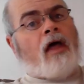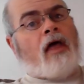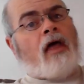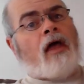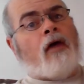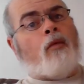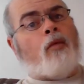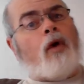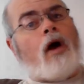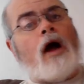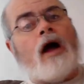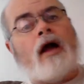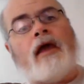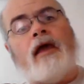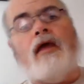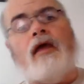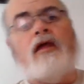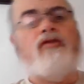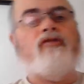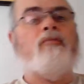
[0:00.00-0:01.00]
a
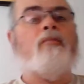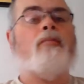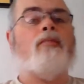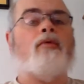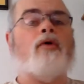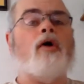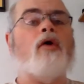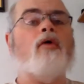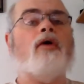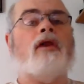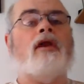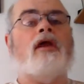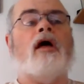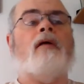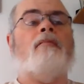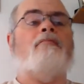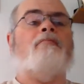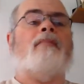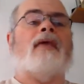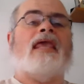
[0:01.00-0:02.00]
rock gets broken
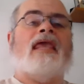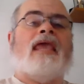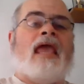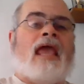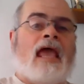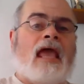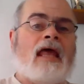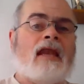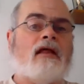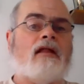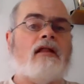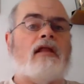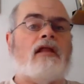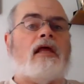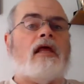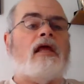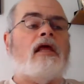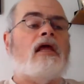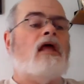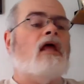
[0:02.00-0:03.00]
up mechanically,